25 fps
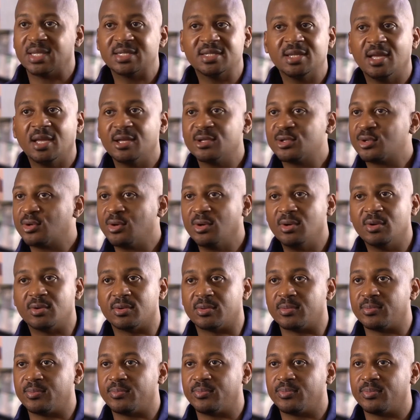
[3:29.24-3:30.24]
That's not
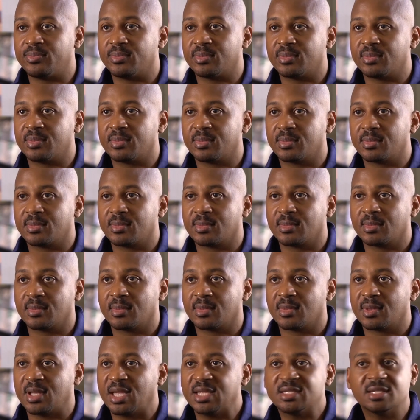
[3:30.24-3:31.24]
true.
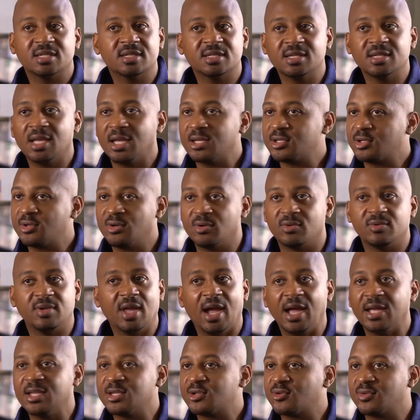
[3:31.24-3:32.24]
That's just not true.
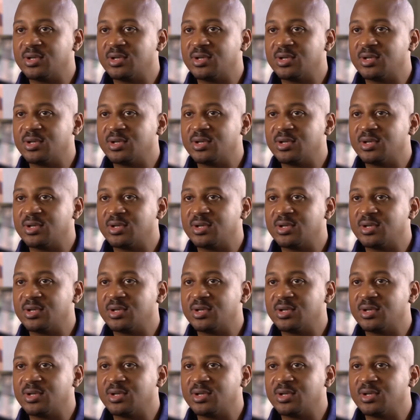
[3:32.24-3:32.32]
Not in